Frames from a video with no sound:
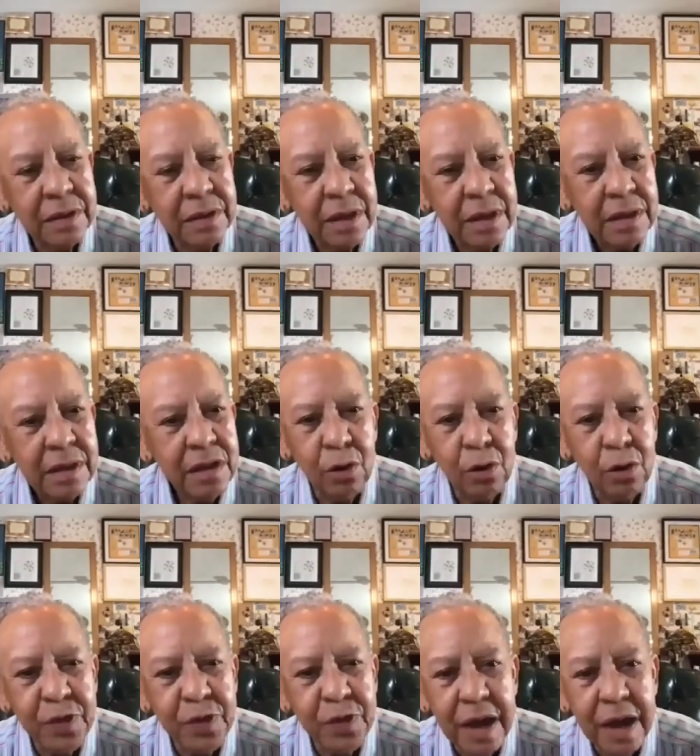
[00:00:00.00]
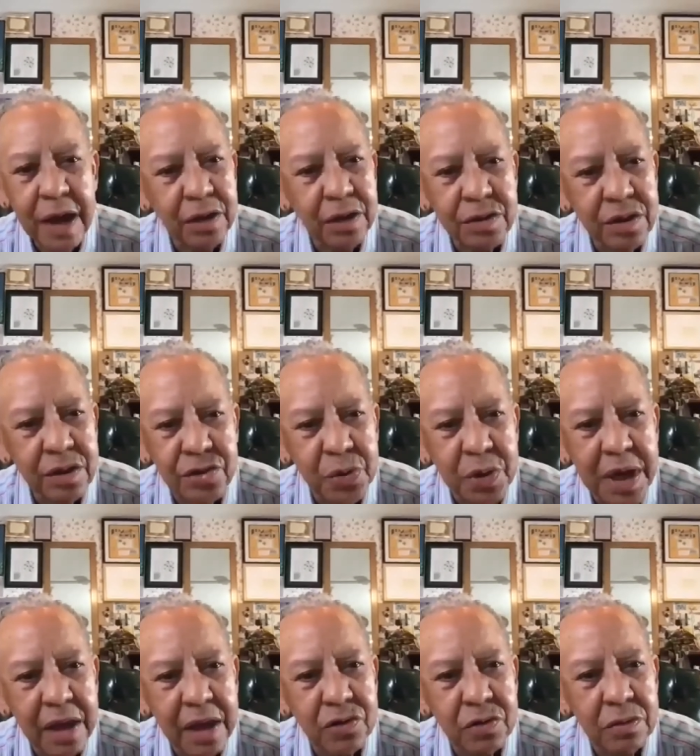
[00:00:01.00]
you know, if you got good sense,
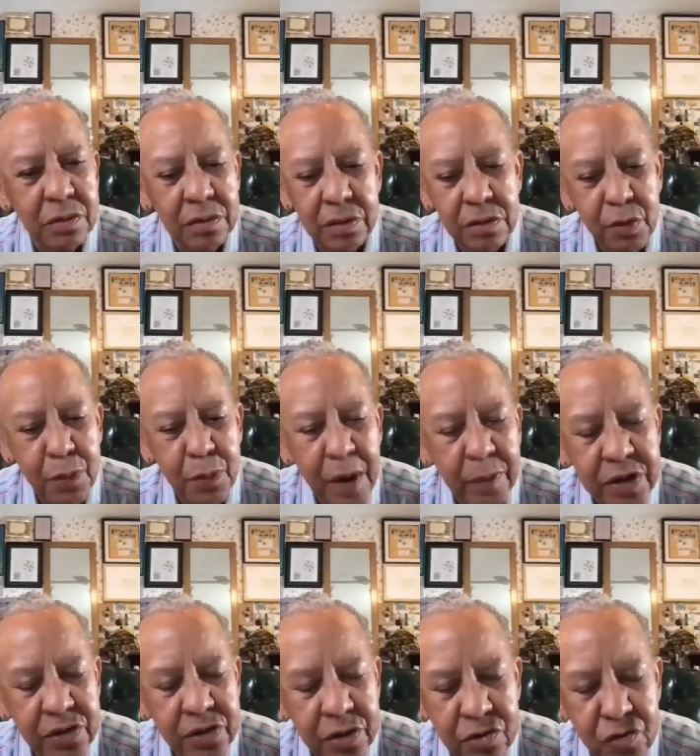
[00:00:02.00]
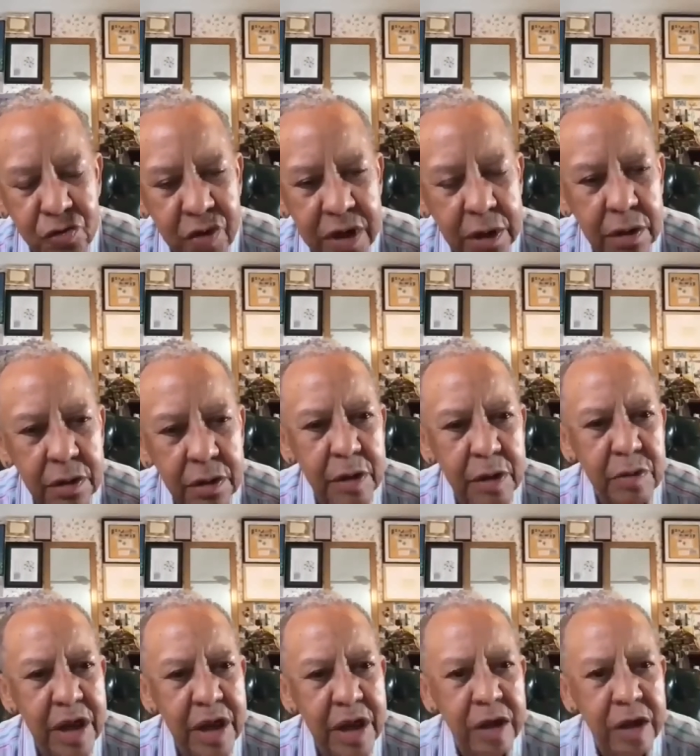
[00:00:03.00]
you probably shouldn't drink,
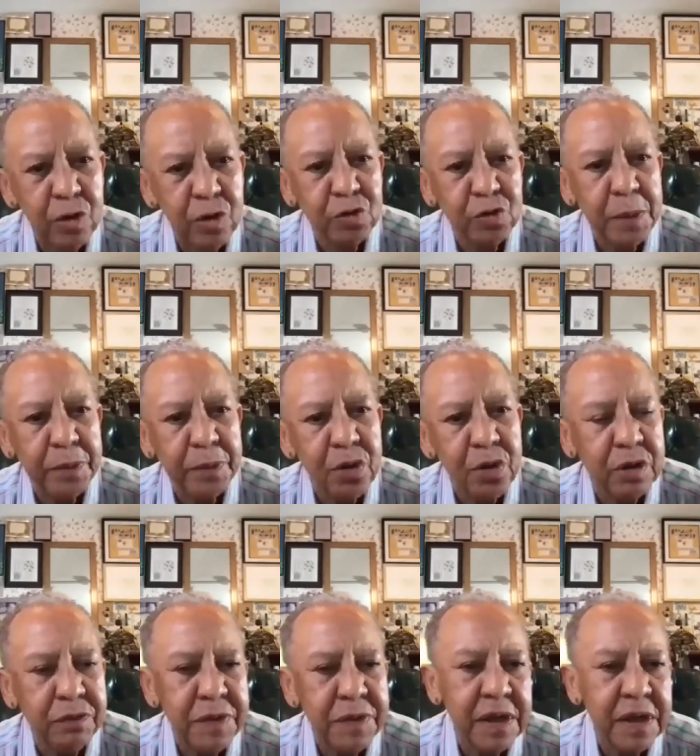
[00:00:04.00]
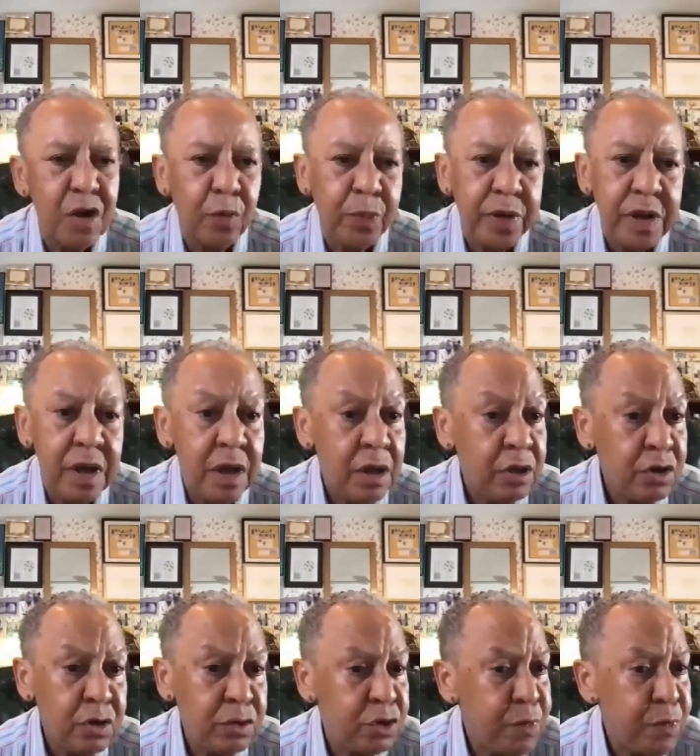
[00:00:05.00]
and most people don't if they can help it.
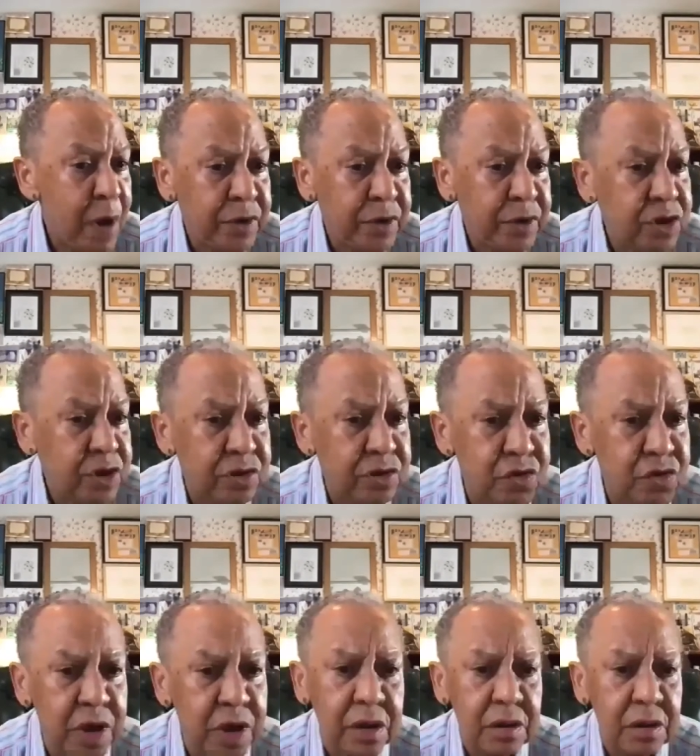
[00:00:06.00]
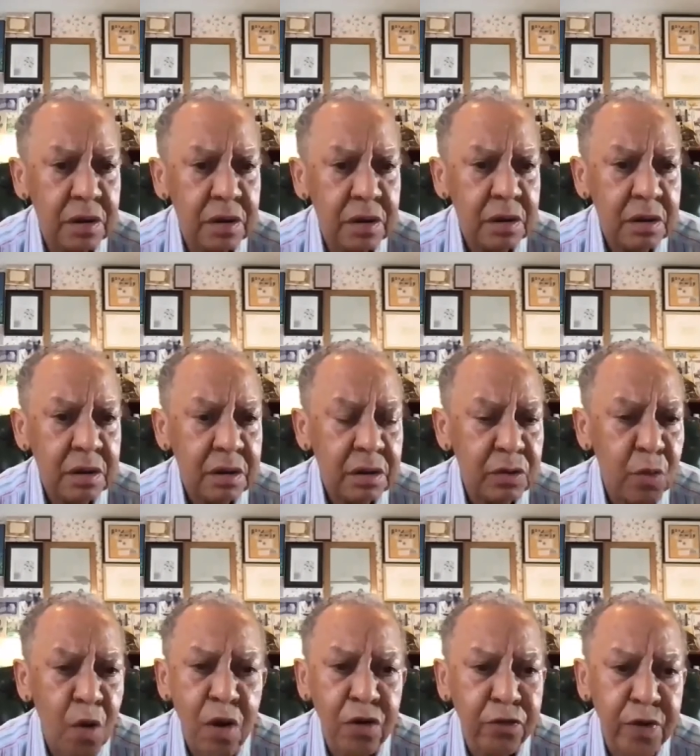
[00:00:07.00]
You probably shouldn't drink the
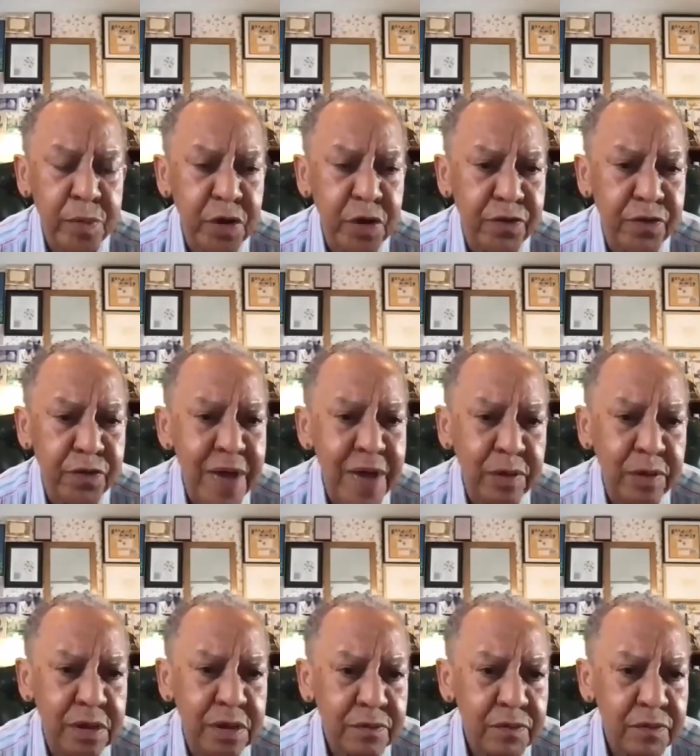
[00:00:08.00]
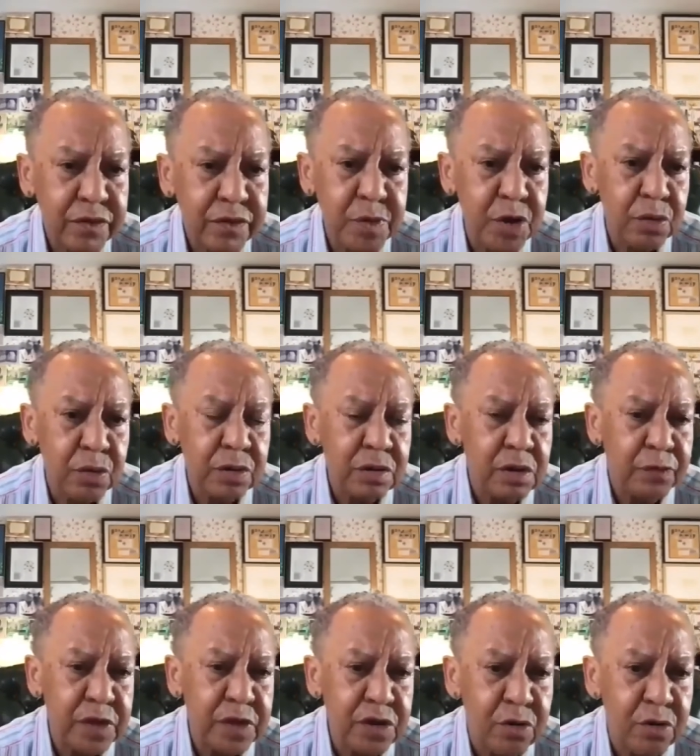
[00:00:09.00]
water from your fountain, if
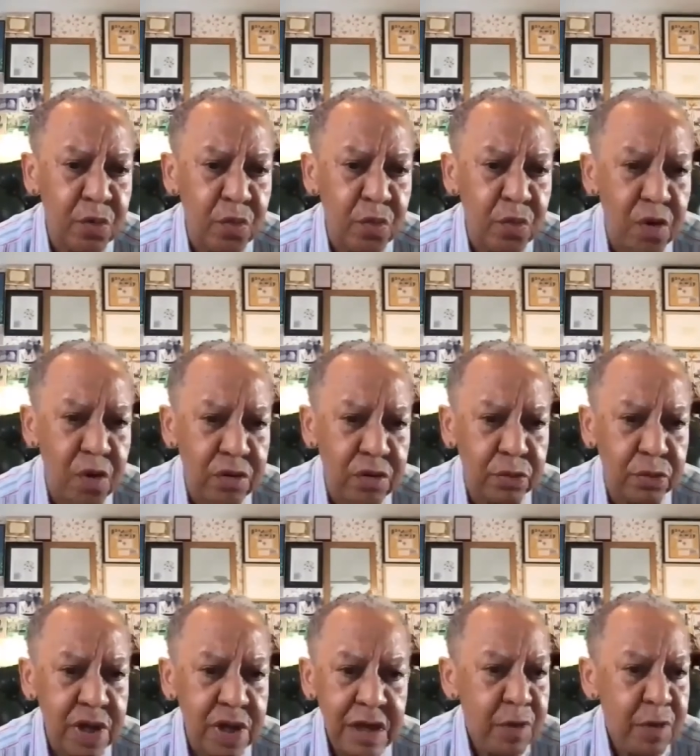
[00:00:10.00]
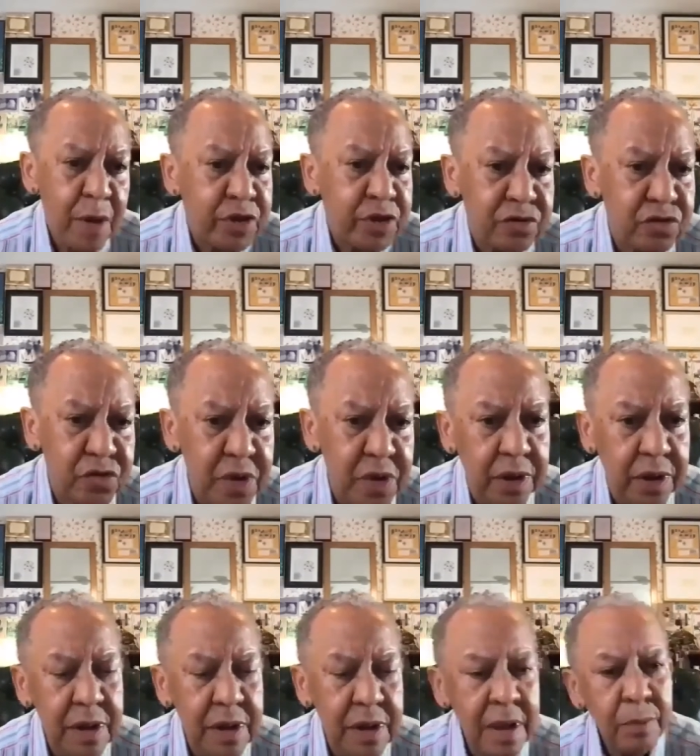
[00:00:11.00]
you turn your water hose, you probably shouldn't drink it,
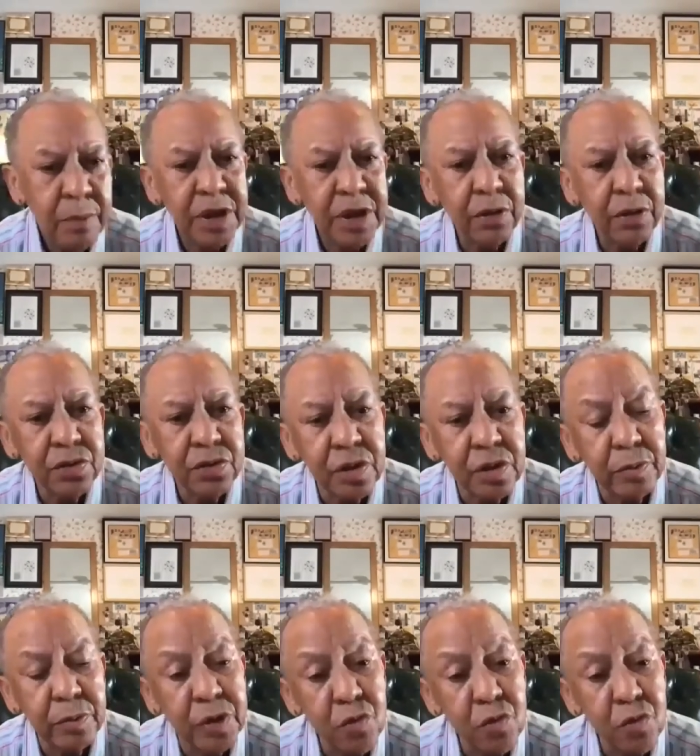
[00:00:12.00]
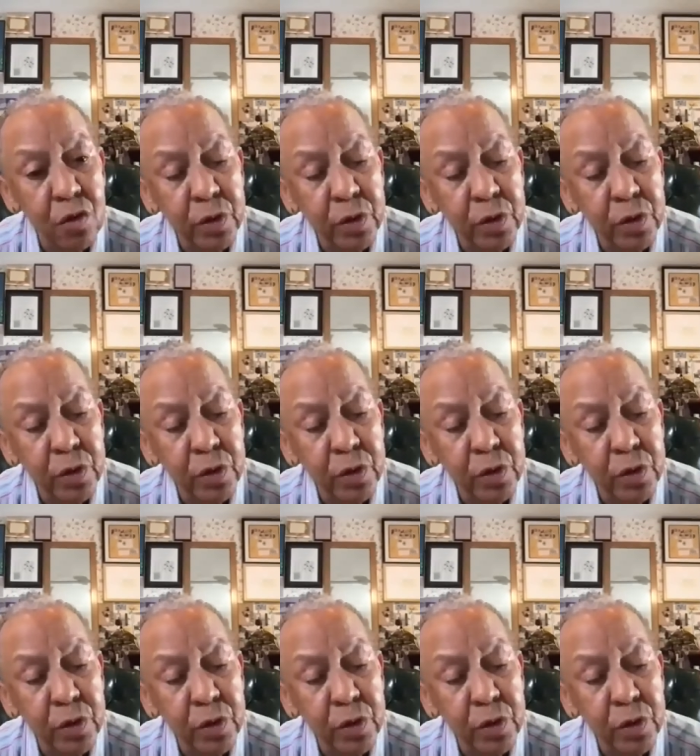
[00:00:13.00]
because there's something wrong with